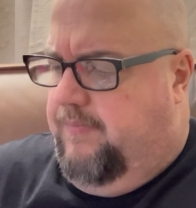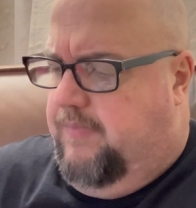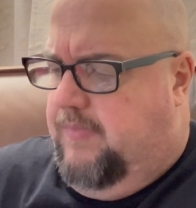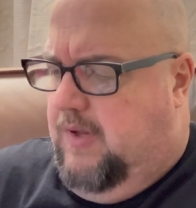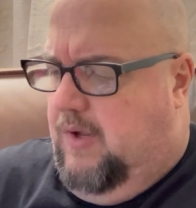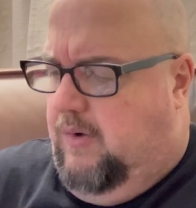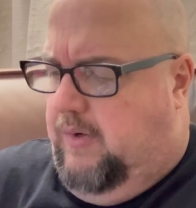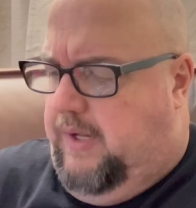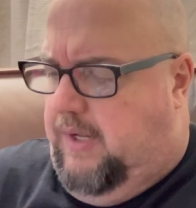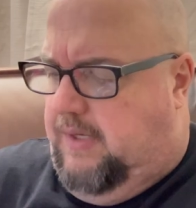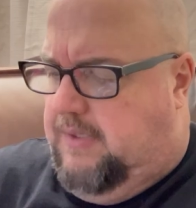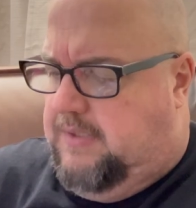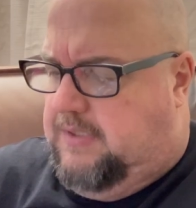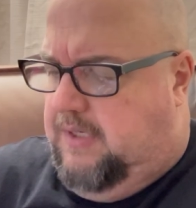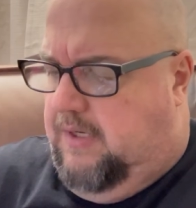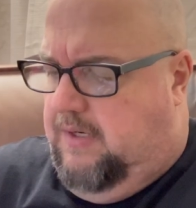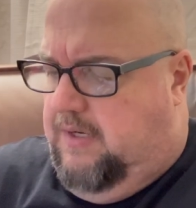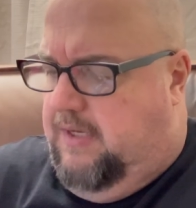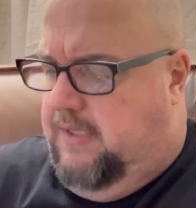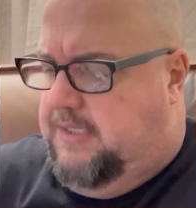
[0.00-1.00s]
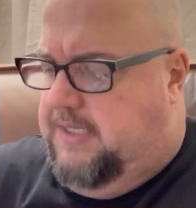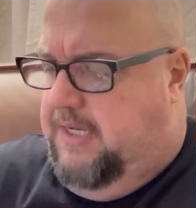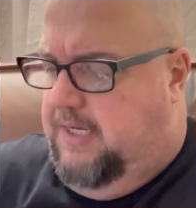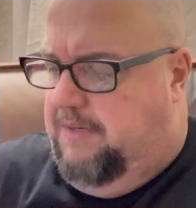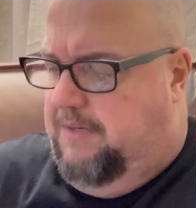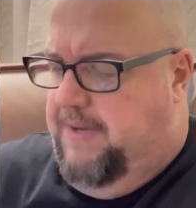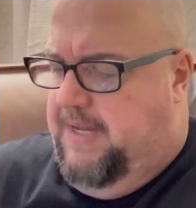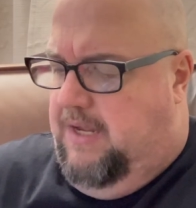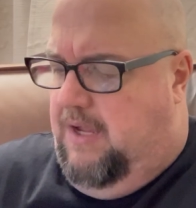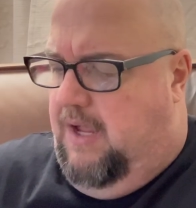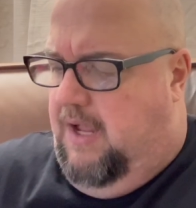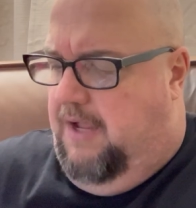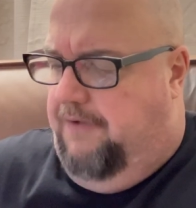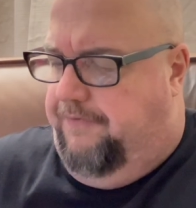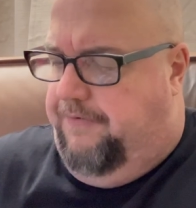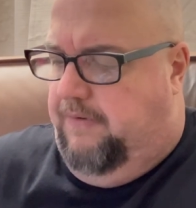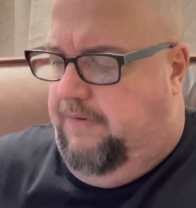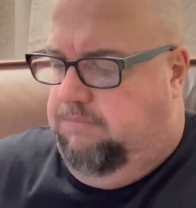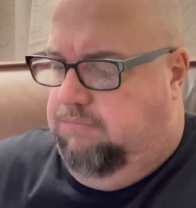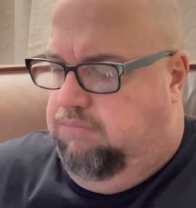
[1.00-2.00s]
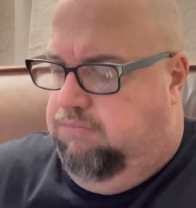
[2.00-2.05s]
Okay, it's starting to tick me off.